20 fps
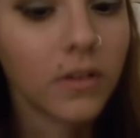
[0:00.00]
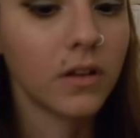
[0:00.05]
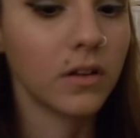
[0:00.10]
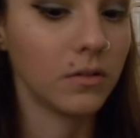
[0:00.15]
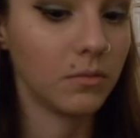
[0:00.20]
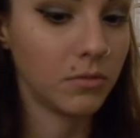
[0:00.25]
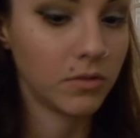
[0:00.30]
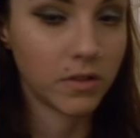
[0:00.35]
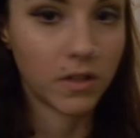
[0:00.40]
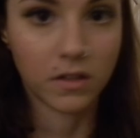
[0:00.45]

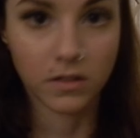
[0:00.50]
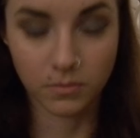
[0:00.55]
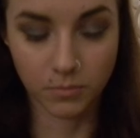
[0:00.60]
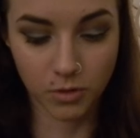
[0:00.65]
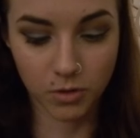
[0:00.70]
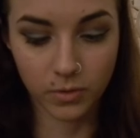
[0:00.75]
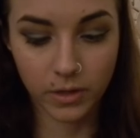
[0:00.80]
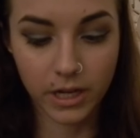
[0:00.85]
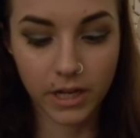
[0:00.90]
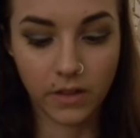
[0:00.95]
Almost got some
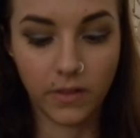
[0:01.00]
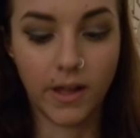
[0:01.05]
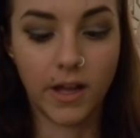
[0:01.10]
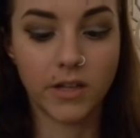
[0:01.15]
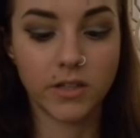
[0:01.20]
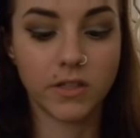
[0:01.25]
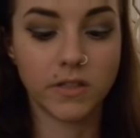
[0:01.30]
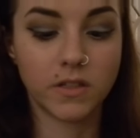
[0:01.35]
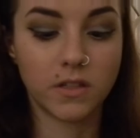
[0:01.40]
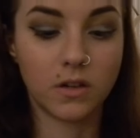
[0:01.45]
twiggy
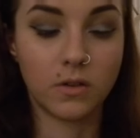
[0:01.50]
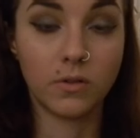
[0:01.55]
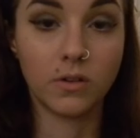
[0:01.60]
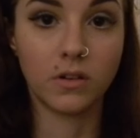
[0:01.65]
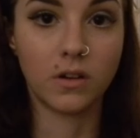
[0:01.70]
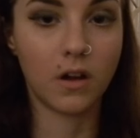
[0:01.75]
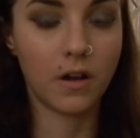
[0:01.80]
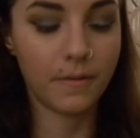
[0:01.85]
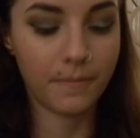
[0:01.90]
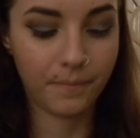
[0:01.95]
lashes going
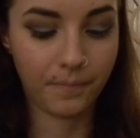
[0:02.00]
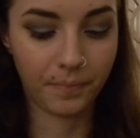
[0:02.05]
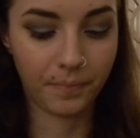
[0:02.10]
on.